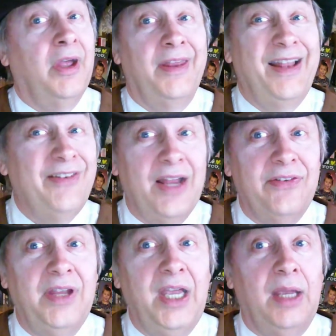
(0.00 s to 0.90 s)
That's not
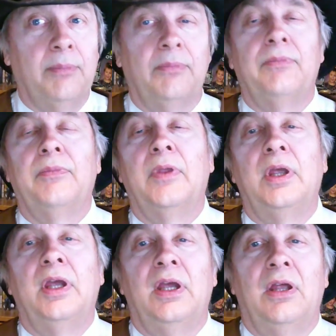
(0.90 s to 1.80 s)
steam.
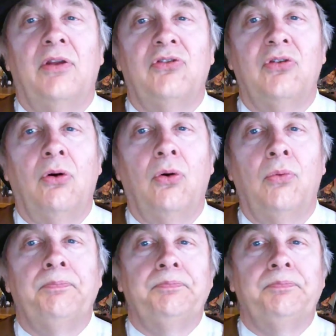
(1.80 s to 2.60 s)
So